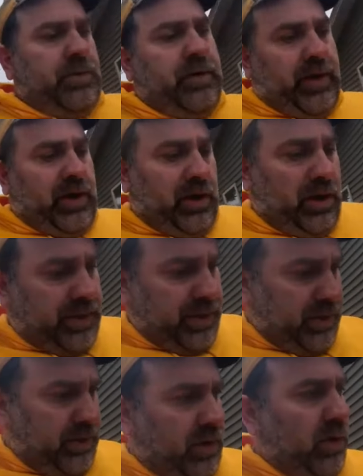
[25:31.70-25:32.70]
or what do they call it
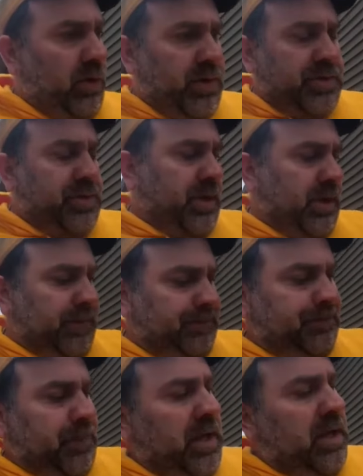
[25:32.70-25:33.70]
there, the orange, uh,
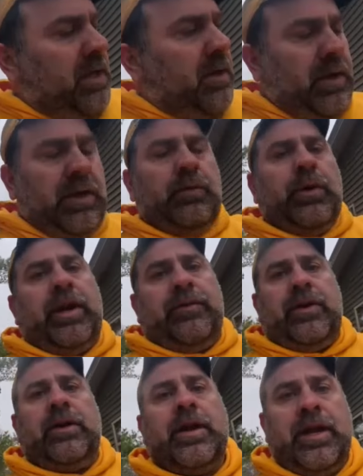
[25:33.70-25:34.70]
uh,
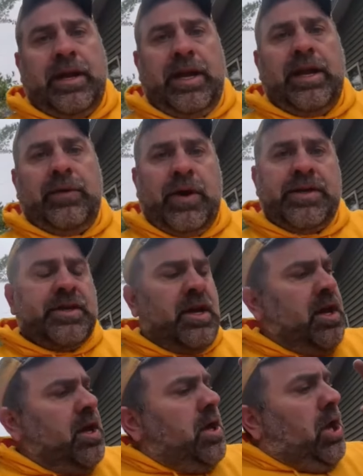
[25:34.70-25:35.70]
whatever. anyways,
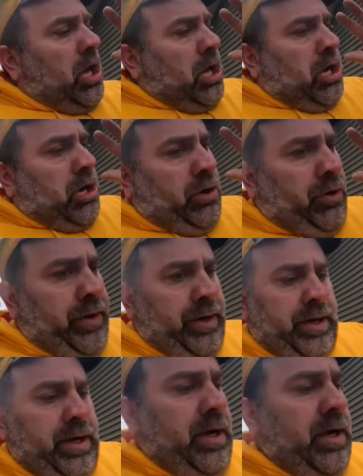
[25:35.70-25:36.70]
you know
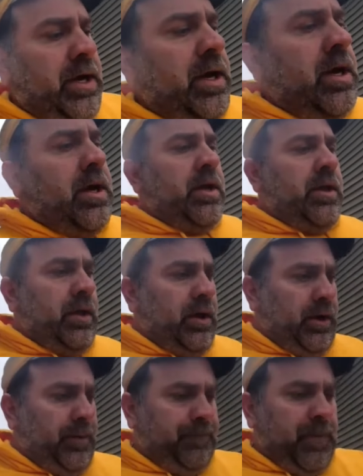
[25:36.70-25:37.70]
the uh,
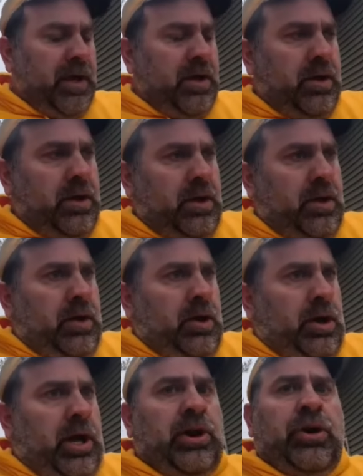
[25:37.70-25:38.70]
um,
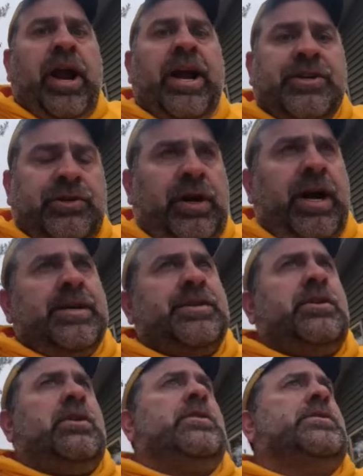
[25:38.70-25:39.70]
international
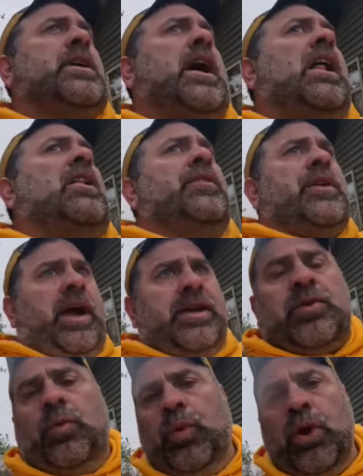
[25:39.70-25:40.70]
has theirs. Oliver
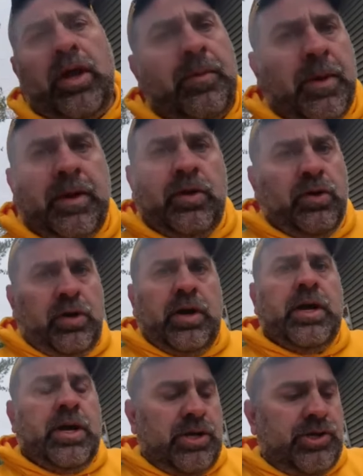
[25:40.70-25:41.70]
has a really big,
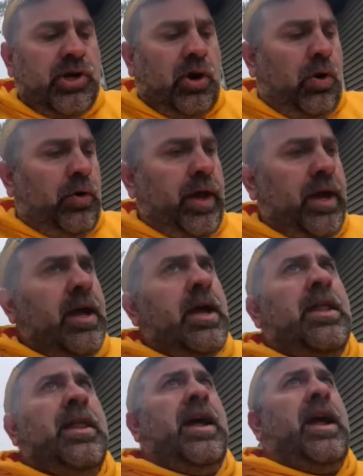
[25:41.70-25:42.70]
good show that
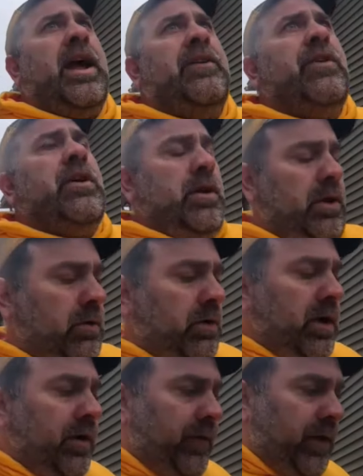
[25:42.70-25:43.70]
they have, you
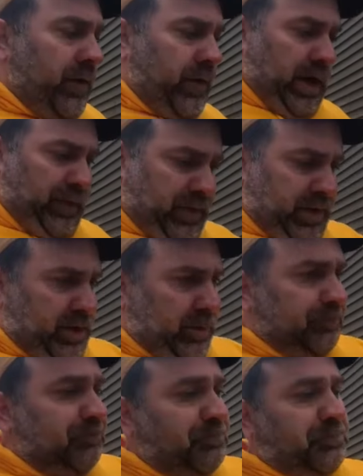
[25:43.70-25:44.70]
know, every year, every year.